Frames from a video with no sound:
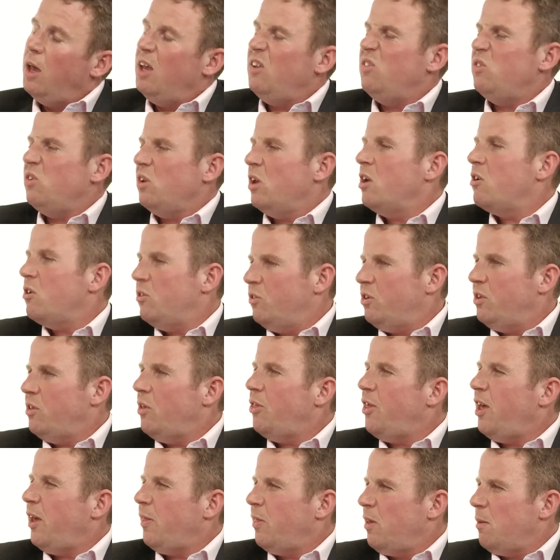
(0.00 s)
Is security the
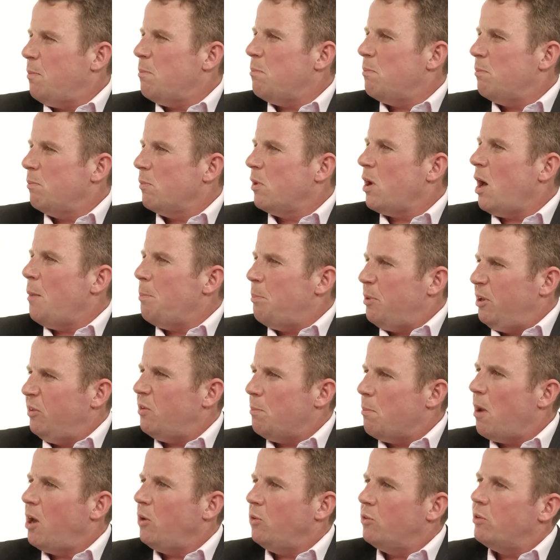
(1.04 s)
thing that companies are
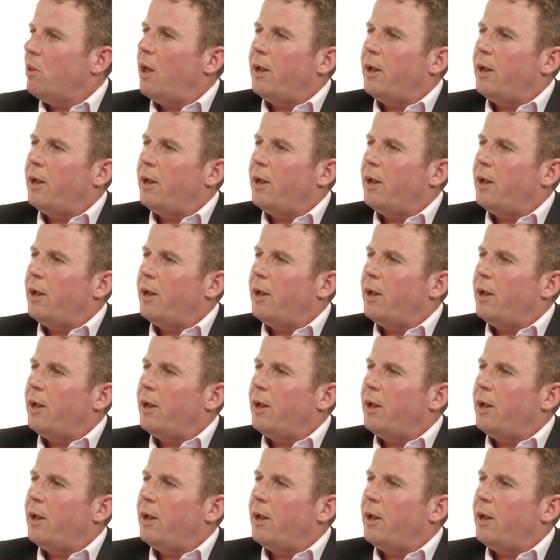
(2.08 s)
most